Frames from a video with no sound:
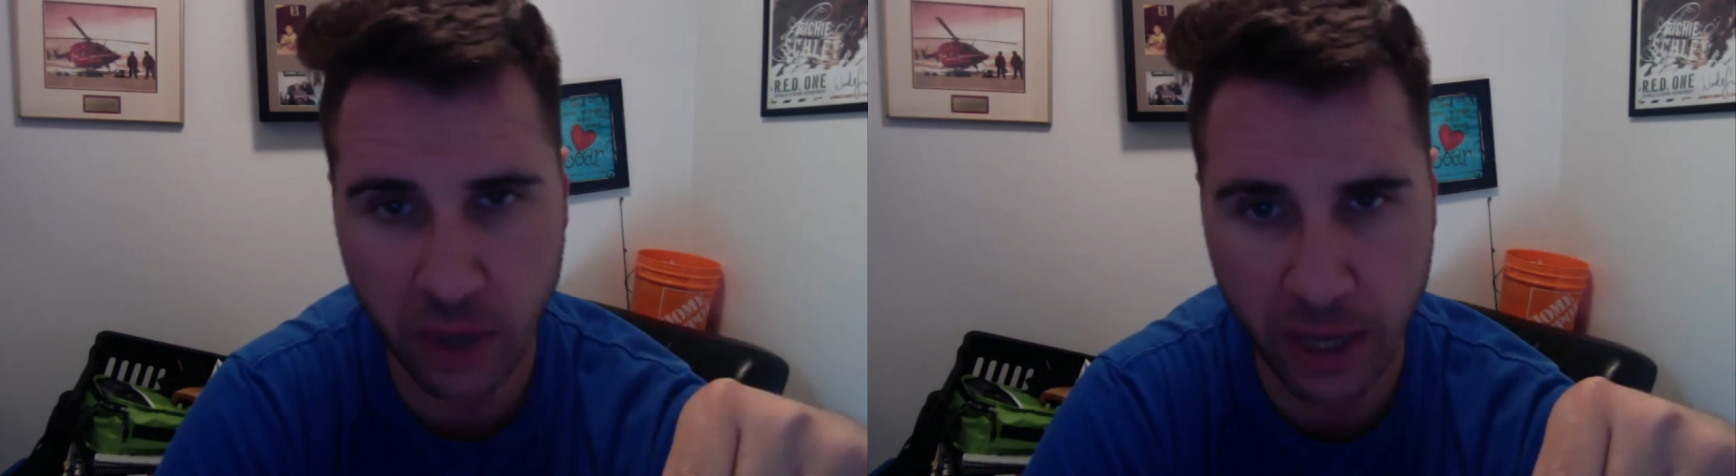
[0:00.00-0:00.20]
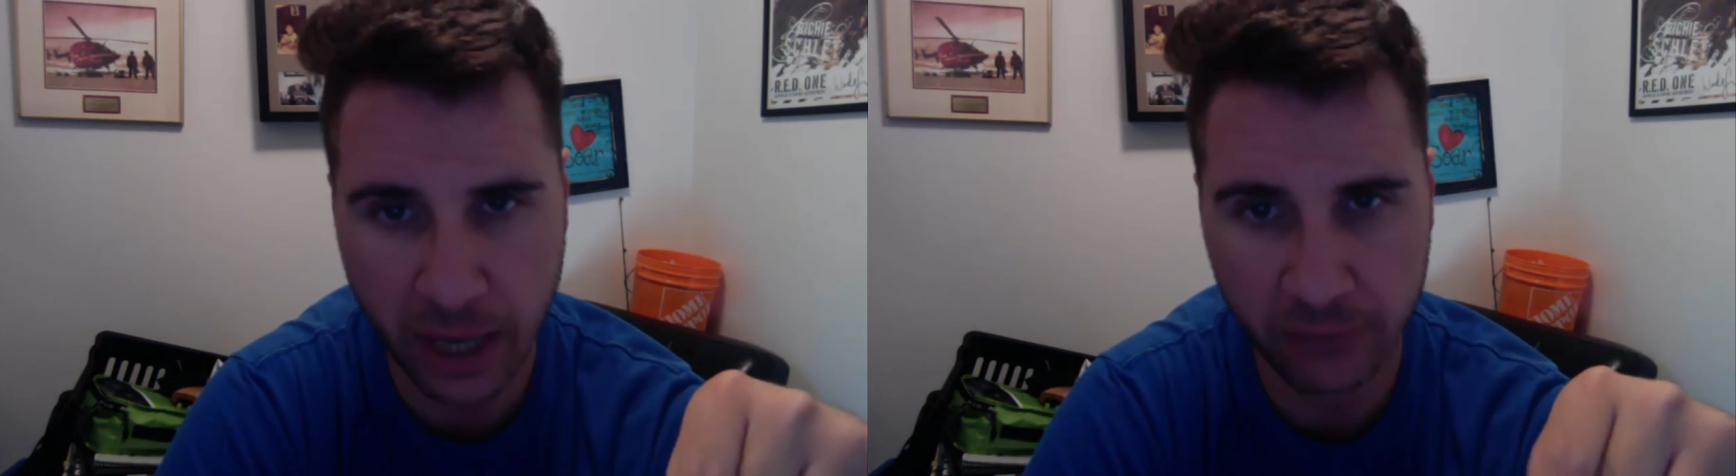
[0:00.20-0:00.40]

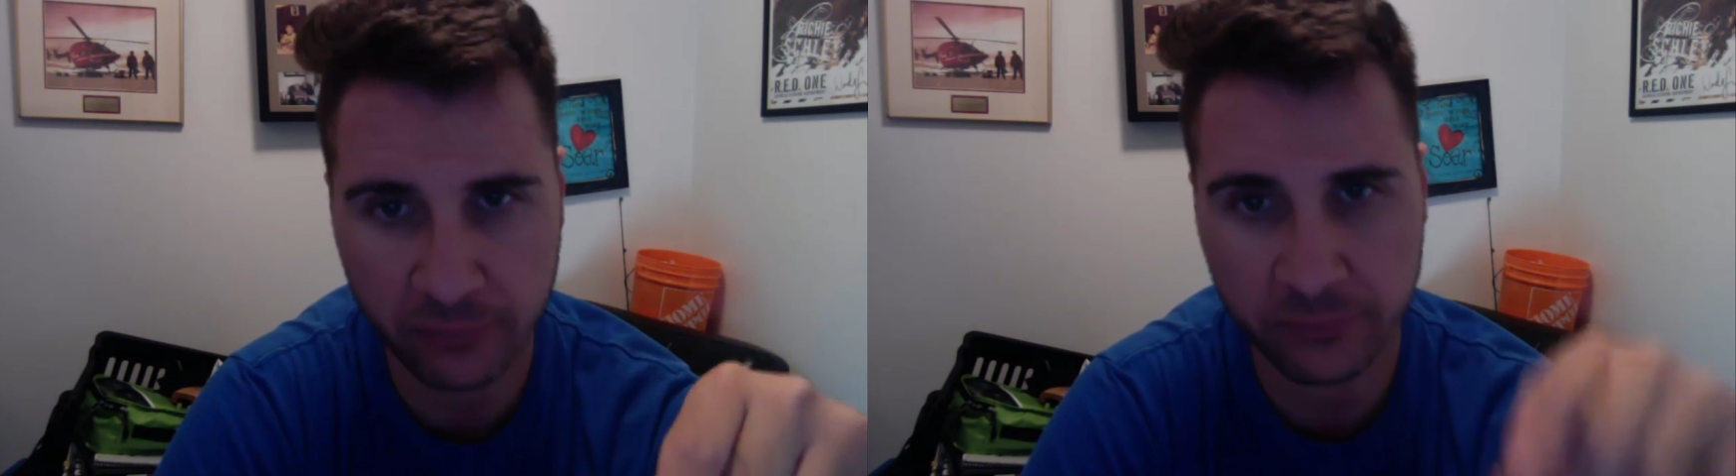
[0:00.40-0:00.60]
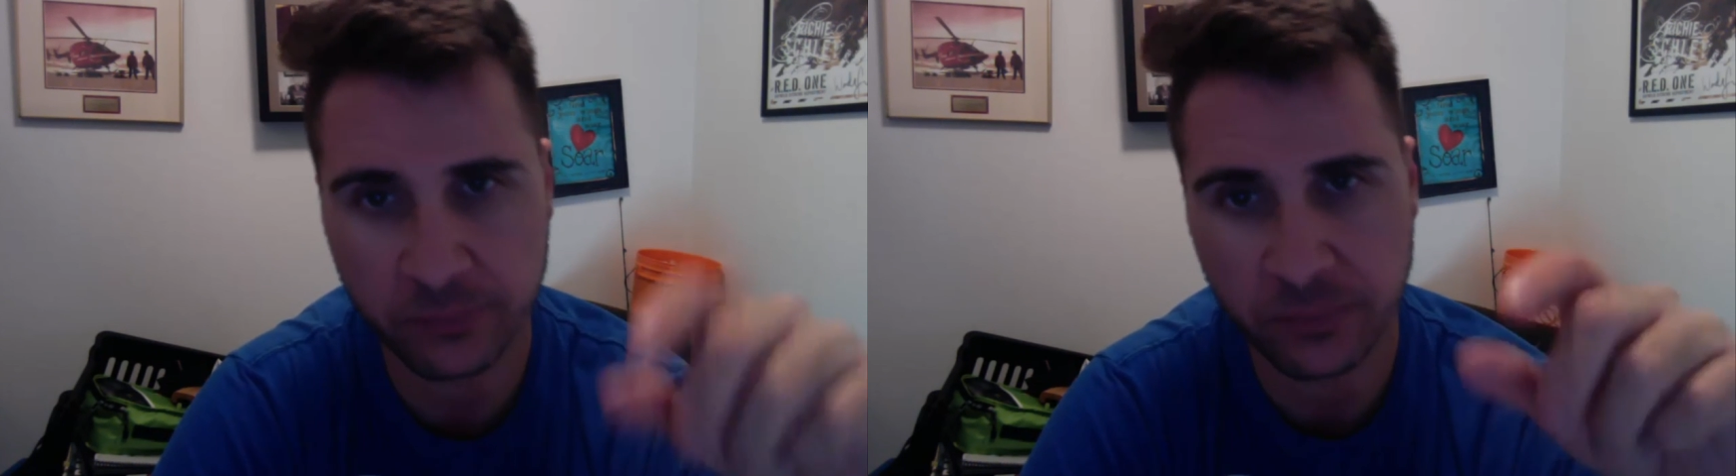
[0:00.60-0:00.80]

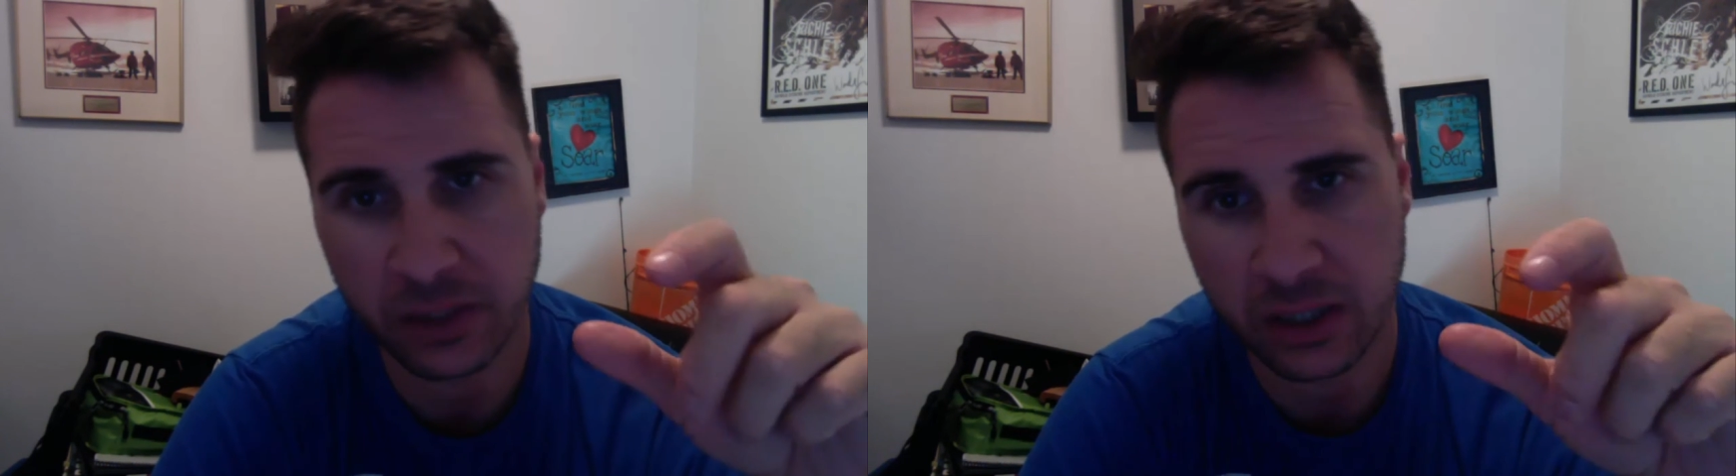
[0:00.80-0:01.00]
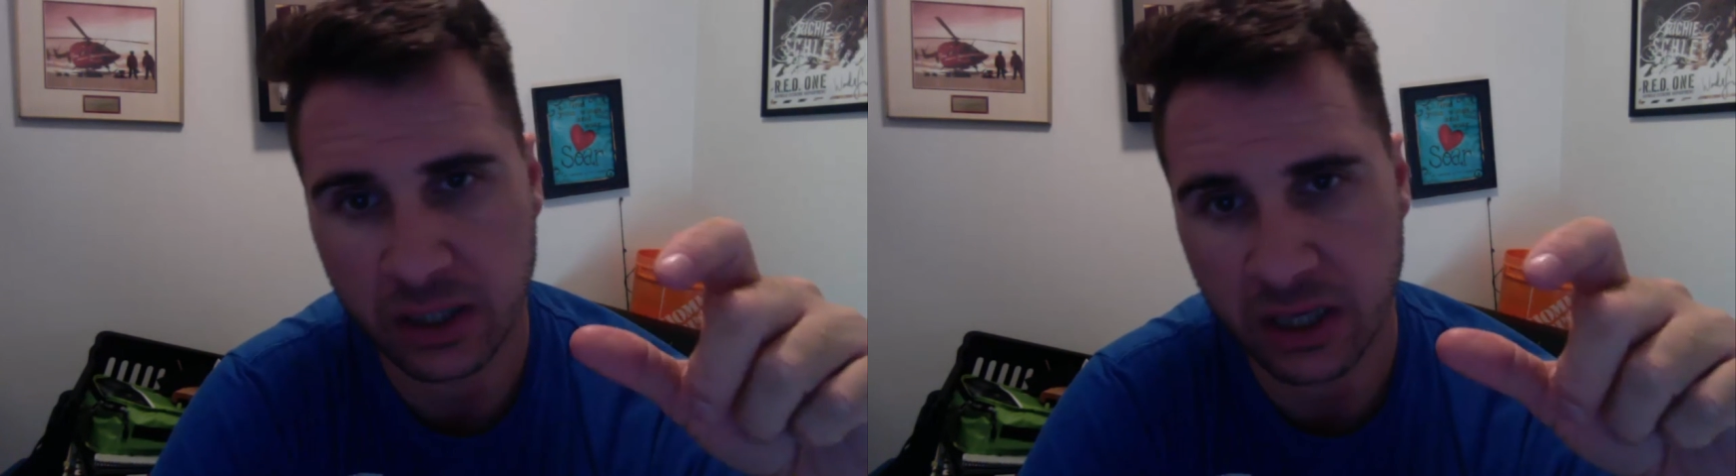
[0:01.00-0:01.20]
have
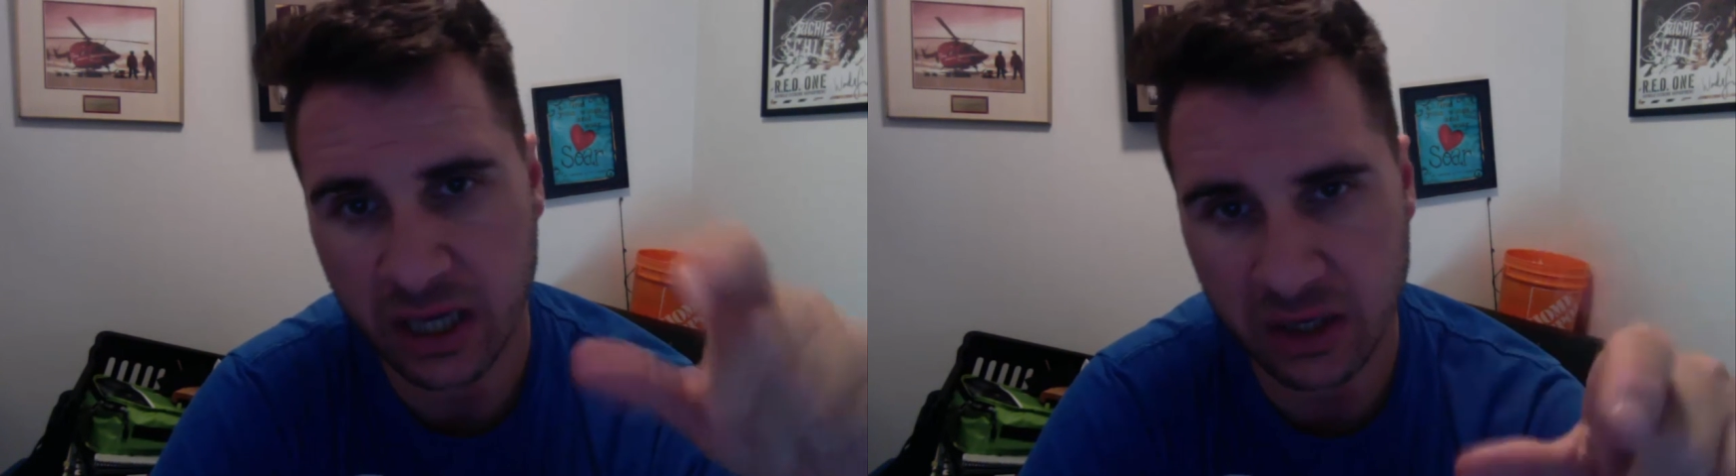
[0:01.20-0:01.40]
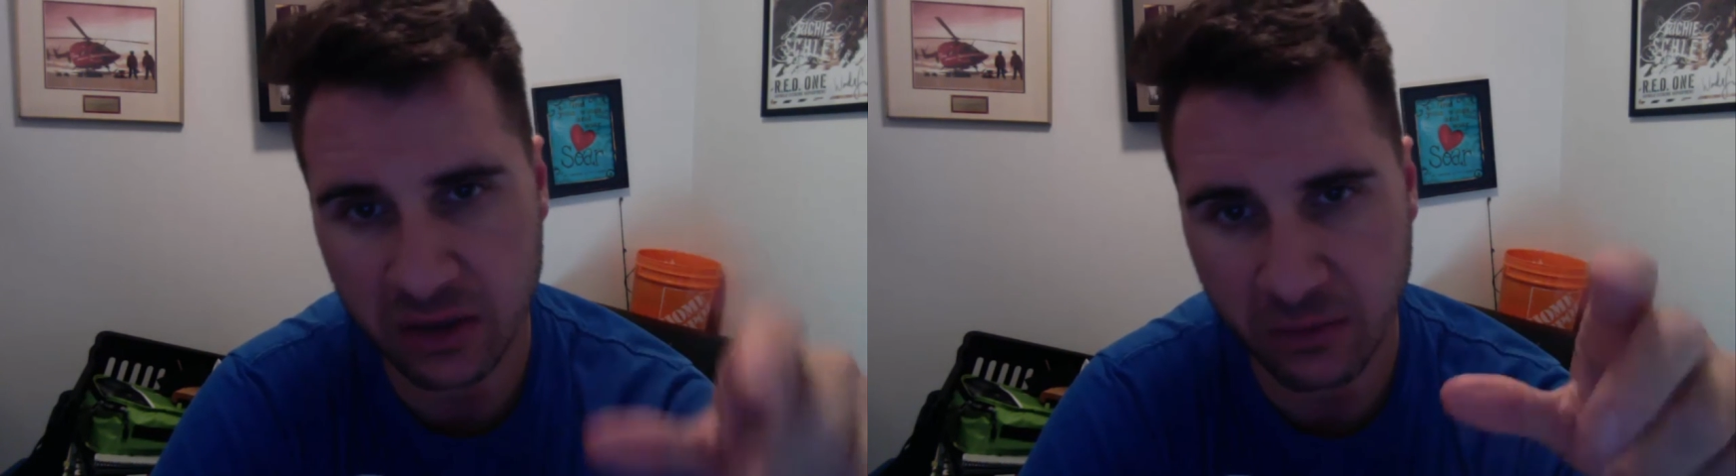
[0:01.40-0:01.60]

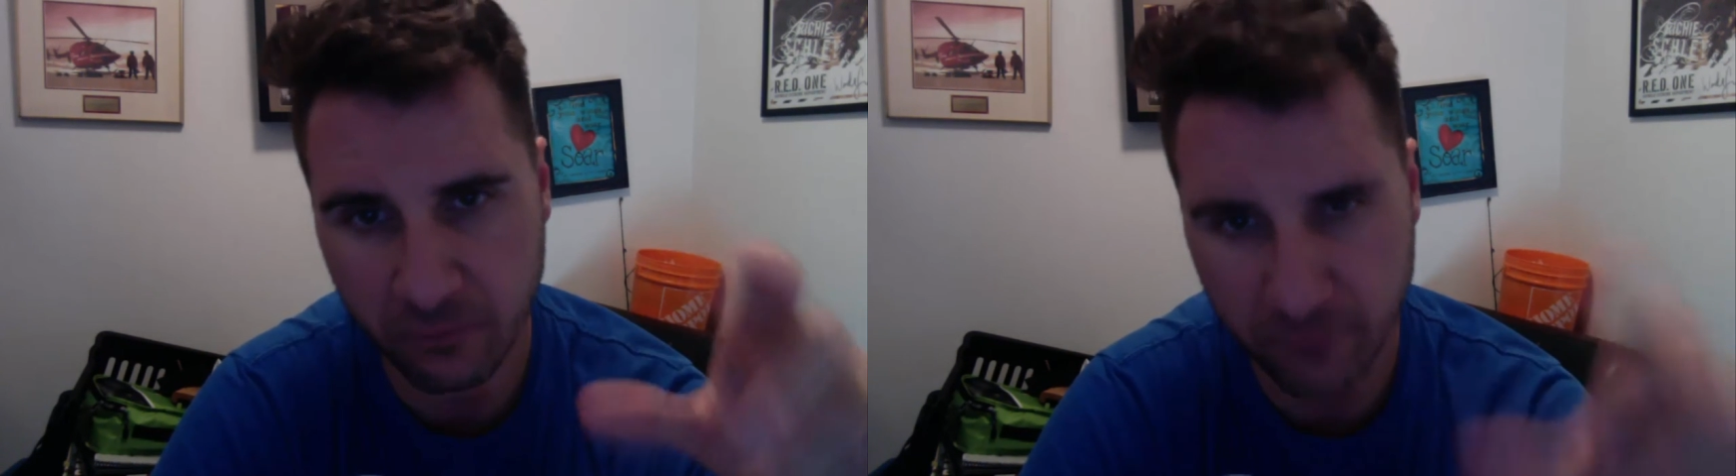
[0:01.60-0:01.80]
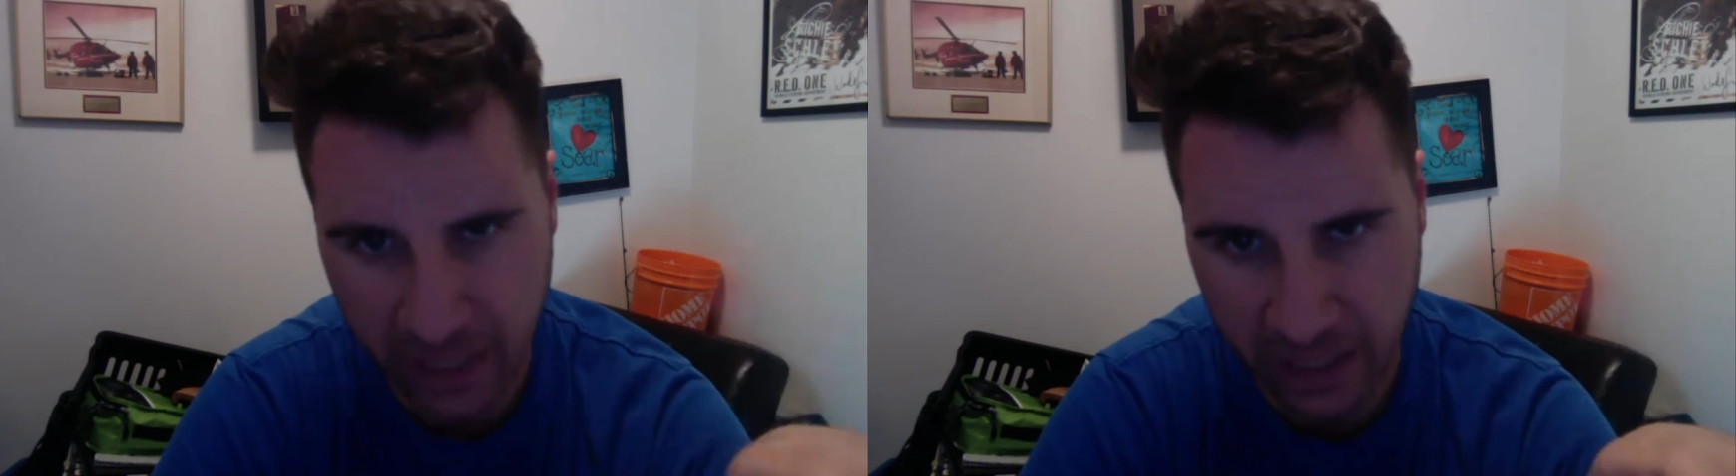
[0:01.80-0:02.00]
in your
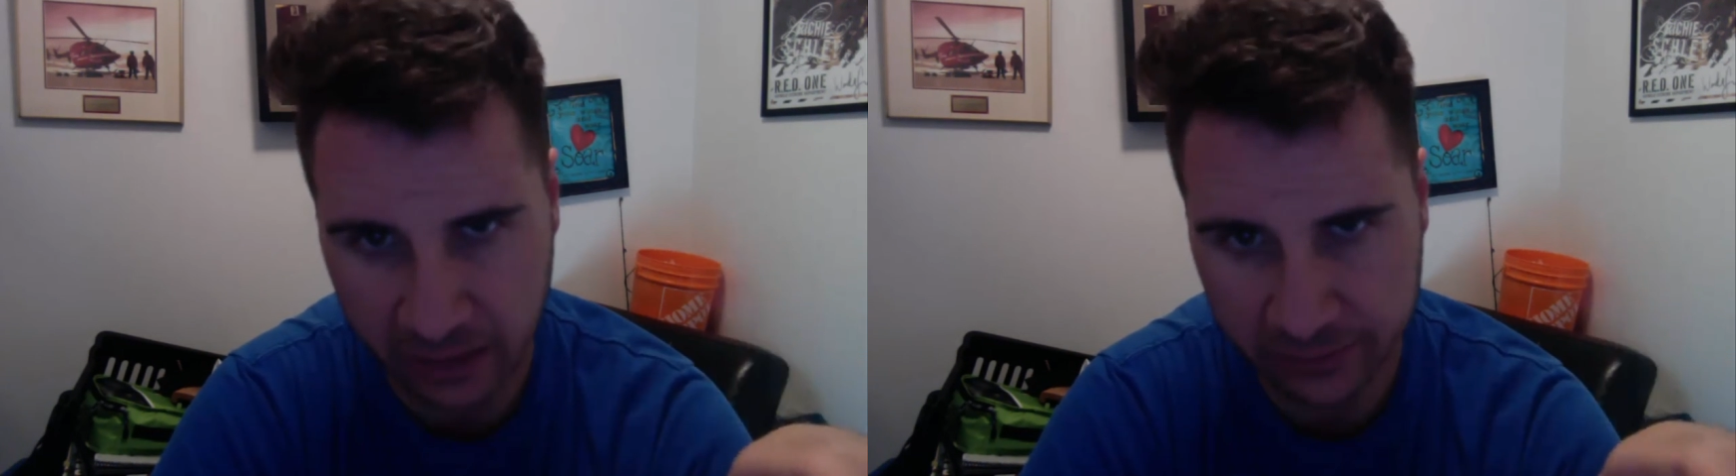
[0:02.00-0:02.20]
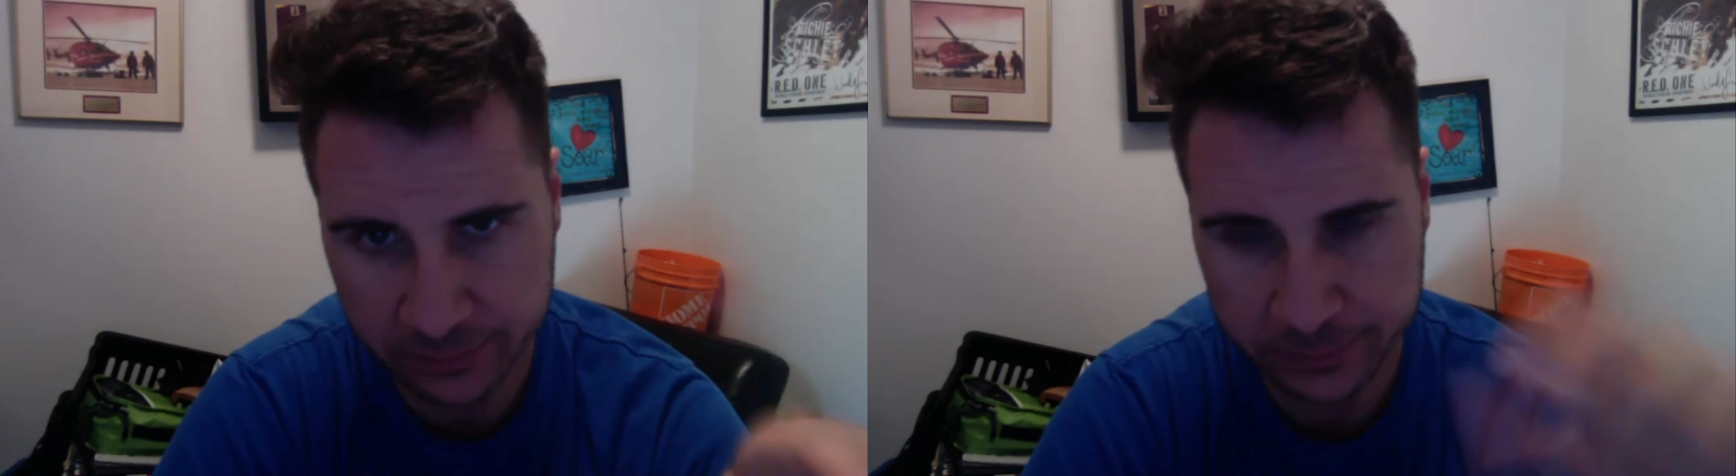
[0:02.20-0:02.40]
vein.